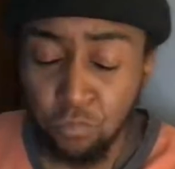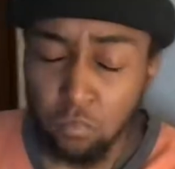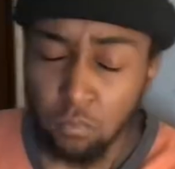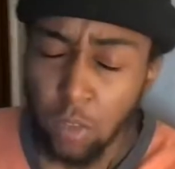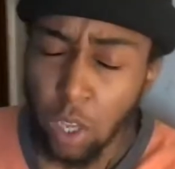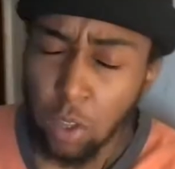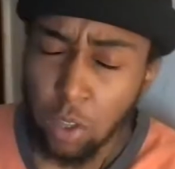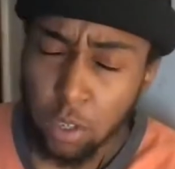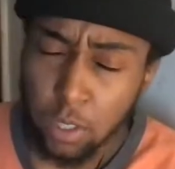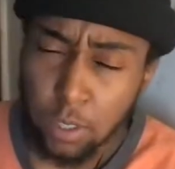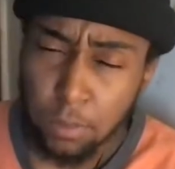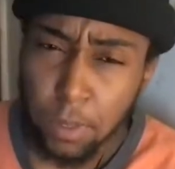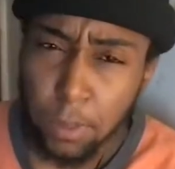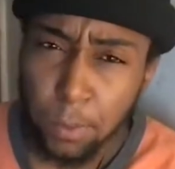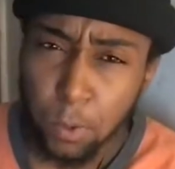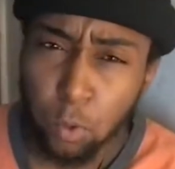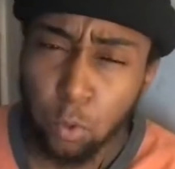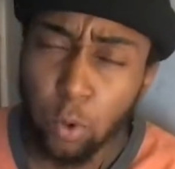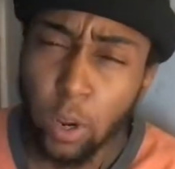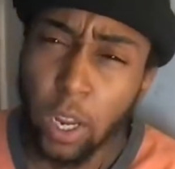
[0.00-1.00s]
Now there's some
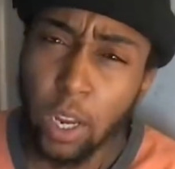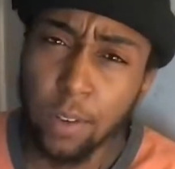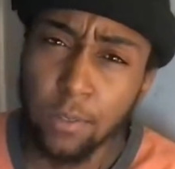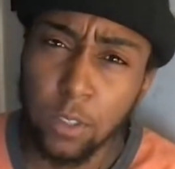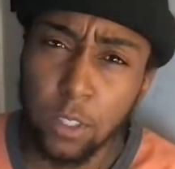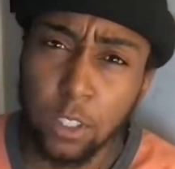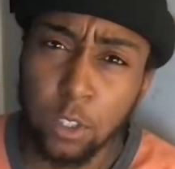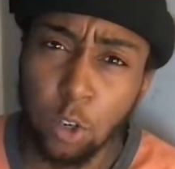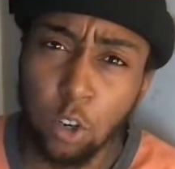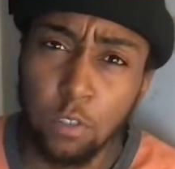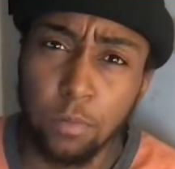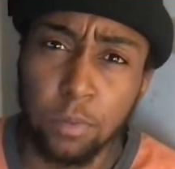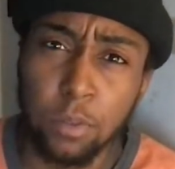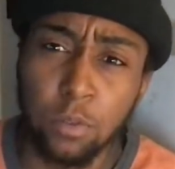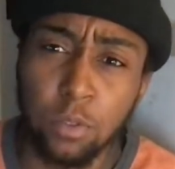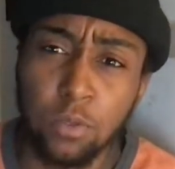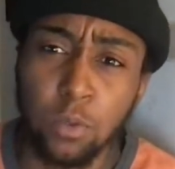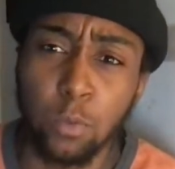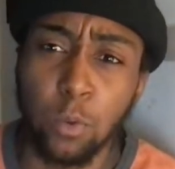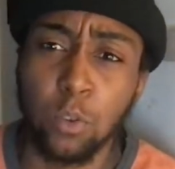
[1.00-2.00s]
people who have the soft
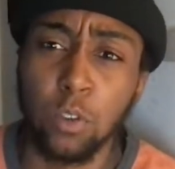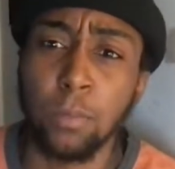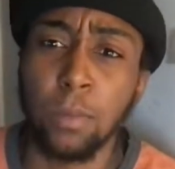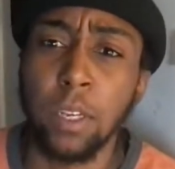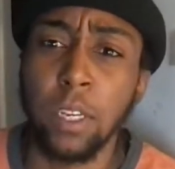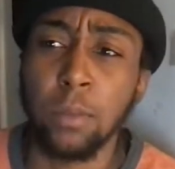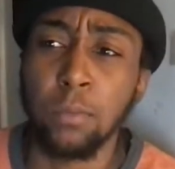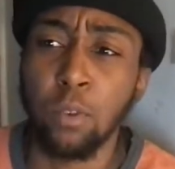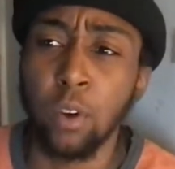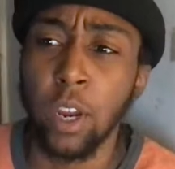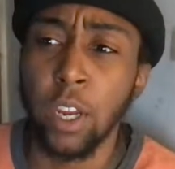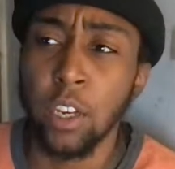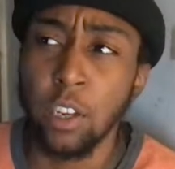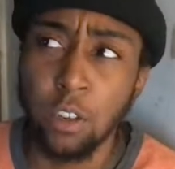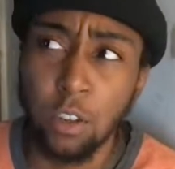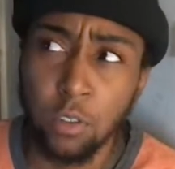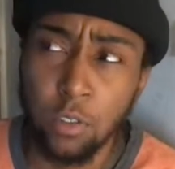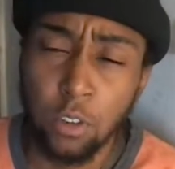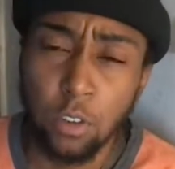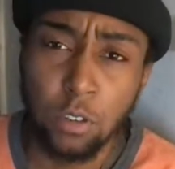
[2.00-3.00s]
boots from Rollerblade brand and
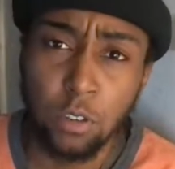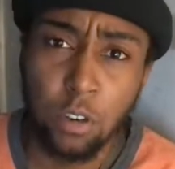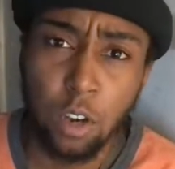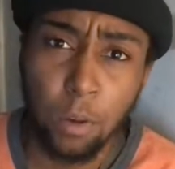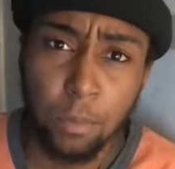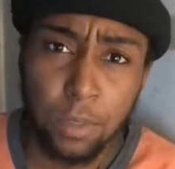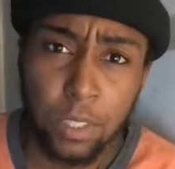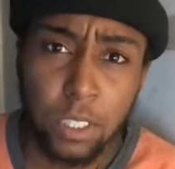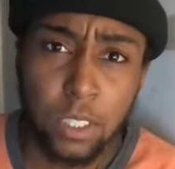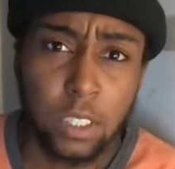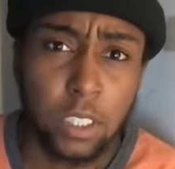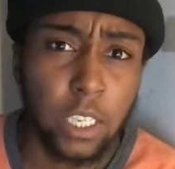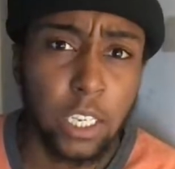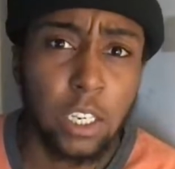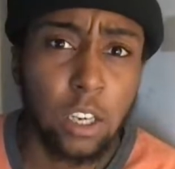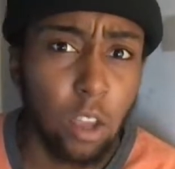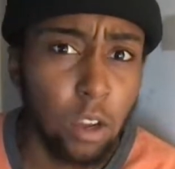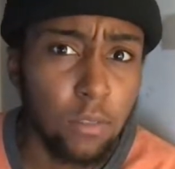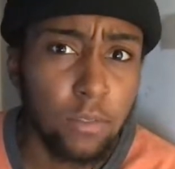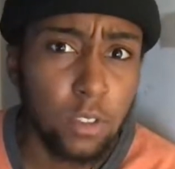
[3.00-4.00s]
other companies and they
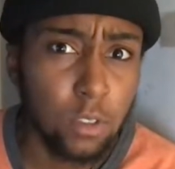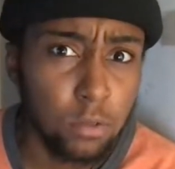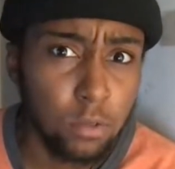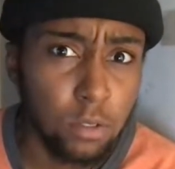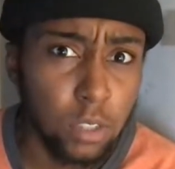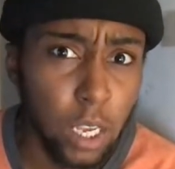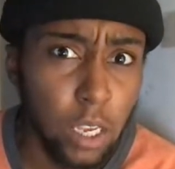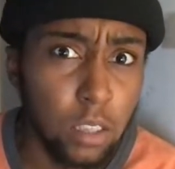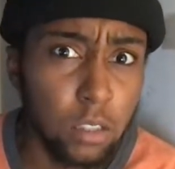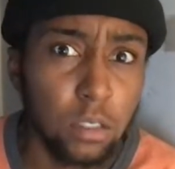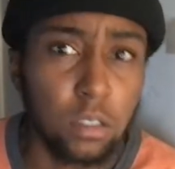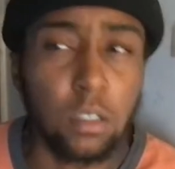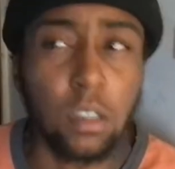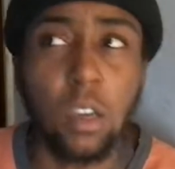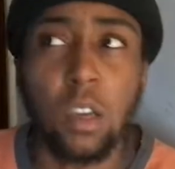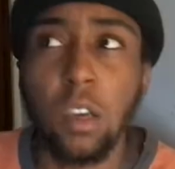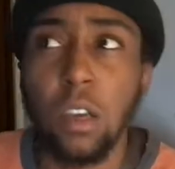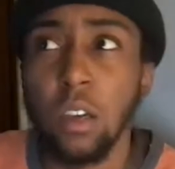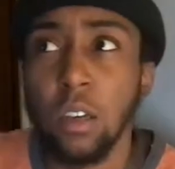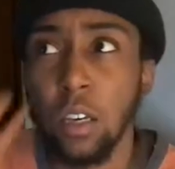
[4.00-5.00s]
love those skates
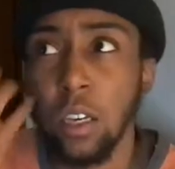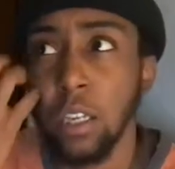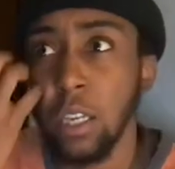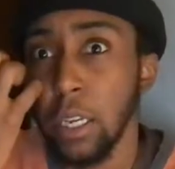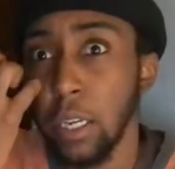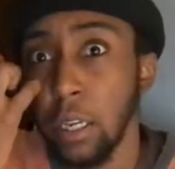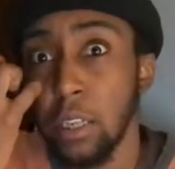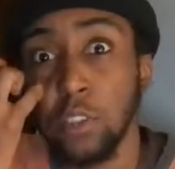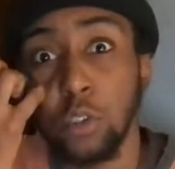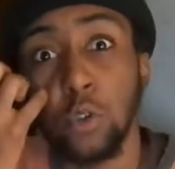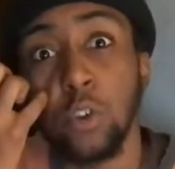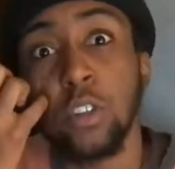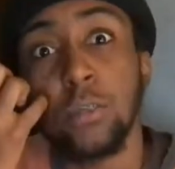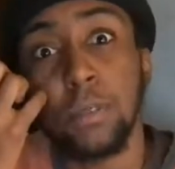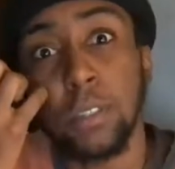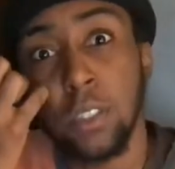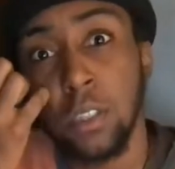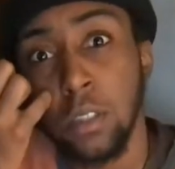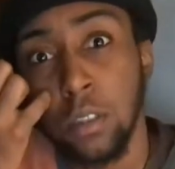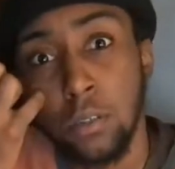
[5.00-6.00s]
and they enjoy
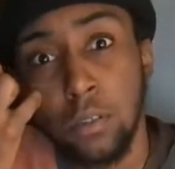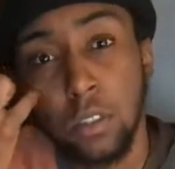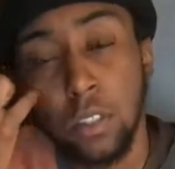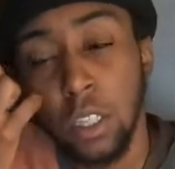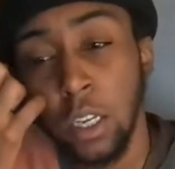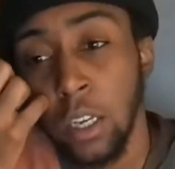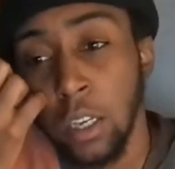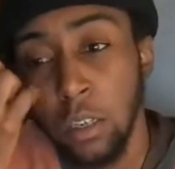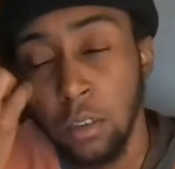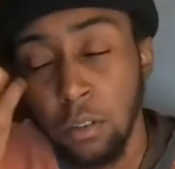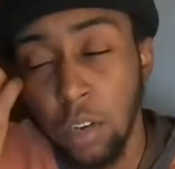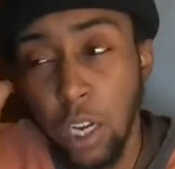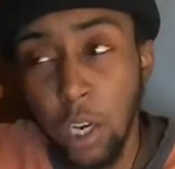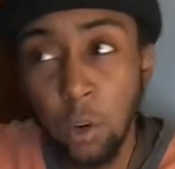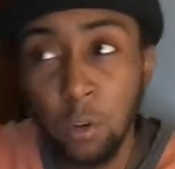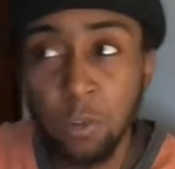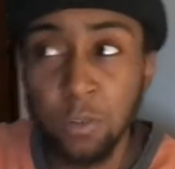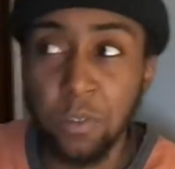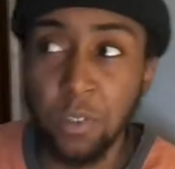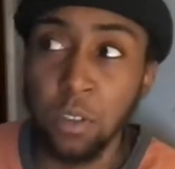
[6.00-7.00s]
themselves and they
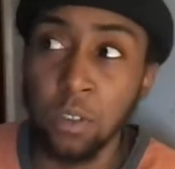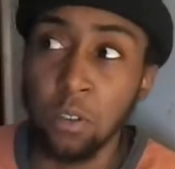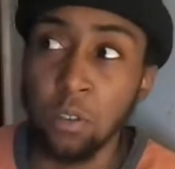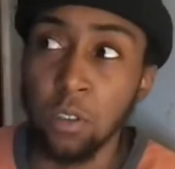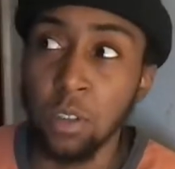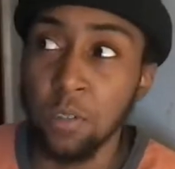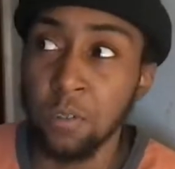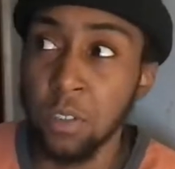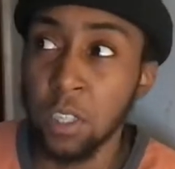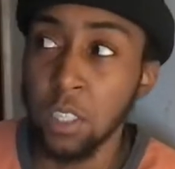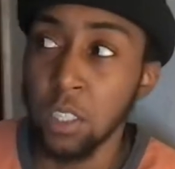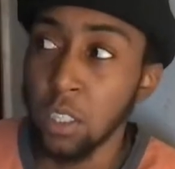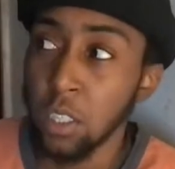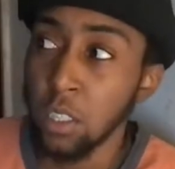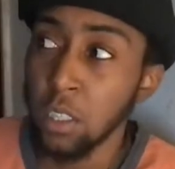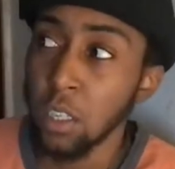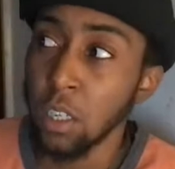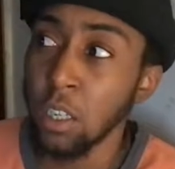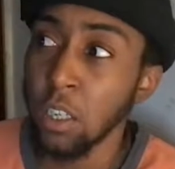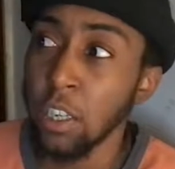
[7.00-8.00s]
don't feel afflicted
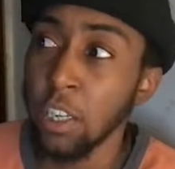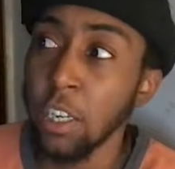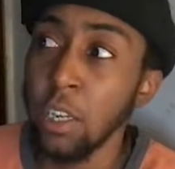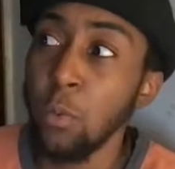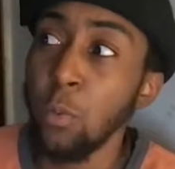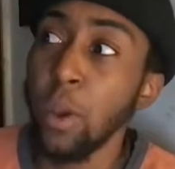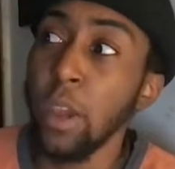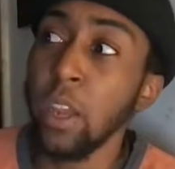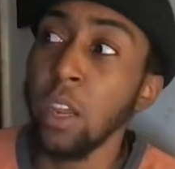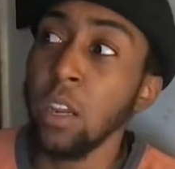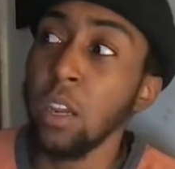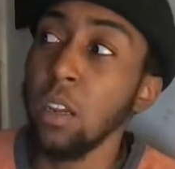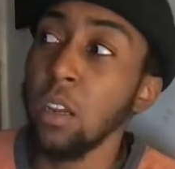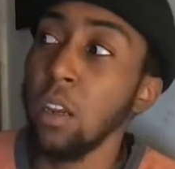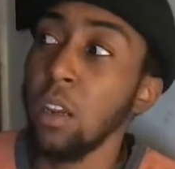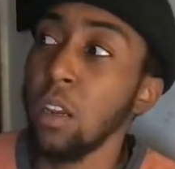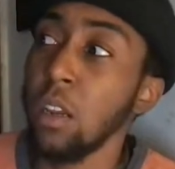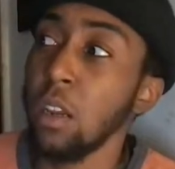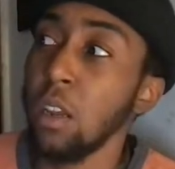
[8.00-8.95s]
in any way